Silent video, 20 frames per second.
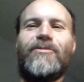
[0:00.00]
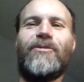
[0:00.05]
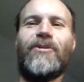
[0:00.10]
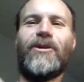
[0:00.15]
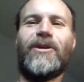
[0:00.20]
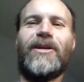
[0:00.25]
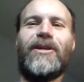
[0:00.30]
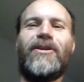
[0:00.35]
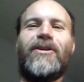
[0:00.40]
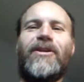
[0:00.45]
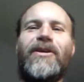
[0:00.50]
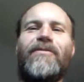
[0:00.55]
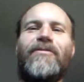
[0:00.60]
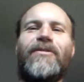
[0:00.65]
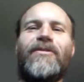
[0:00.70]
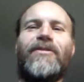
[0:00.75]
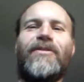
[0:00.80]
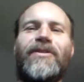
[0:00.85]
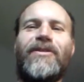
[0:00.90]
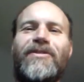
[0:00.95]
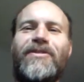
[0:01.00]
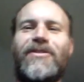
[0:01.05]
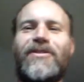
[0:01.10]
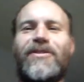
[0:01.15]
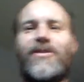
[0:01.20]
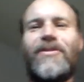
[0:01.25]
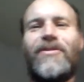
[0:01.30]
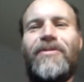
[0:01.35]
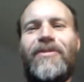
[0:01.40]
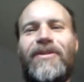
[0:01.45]
working on everything, so
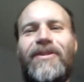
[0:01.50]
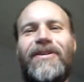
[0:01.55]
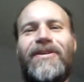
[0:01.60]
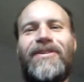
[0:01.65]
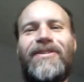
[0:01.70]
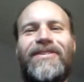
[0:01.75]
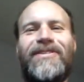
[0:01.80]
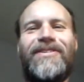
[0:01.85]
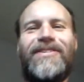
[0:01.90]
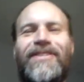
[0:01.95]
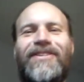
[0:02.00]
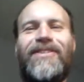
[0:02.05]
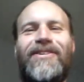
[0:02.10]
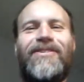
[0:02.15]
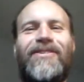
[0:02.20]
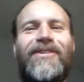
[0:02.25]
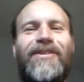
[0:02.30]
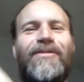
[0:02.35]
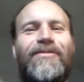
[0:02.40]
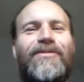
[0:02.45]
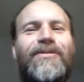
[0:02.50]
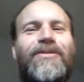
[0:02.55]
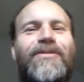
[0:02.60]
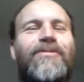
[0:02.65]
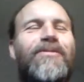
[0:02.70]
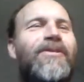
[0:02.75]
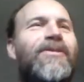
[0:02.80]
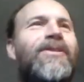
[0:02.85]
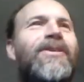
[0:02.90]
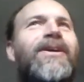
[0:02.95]
you know, I have to
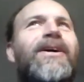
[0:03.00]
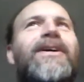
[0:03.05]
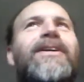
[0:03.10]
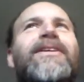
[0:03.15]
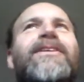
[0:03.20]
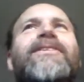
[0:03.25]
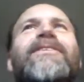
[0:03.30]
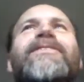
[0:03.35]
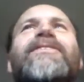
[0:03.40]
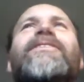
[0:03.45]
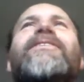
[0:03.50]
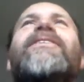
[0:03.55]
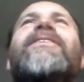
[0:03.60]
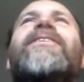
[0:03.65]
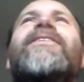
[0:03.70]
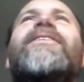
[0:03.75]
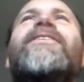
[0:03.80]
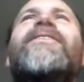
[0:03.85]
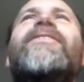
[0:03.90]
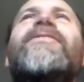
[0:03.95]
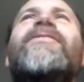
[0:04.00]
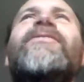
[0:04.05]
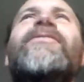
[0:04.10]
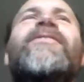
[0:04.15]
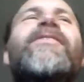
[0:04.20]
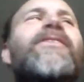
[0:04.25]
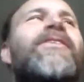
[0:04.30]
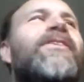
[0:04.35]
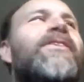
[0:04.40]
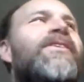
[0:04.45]
do all the lighting
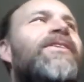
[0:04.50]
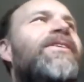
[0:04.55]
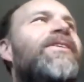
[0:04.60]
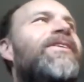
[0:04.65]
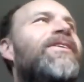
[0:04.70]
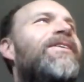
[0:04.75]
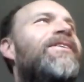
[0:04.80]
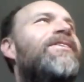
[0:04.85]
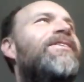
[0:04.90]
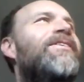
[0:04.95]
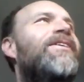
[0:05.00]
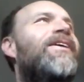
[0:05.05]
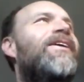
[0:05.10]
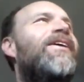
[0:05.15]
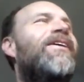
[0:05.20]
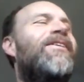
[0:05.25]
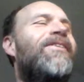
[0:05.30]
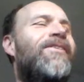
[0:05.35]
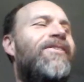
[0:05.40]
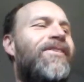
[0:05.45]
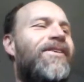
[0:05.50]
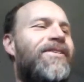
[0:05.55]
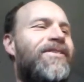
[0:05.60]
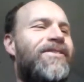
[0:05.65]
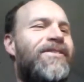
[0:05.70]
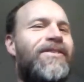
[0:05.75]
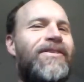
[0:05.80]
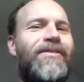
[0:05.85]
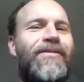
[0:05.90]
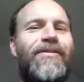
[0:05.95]
and yeah, all that
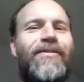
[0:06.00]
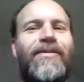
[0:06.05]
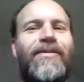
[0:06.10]
stuff.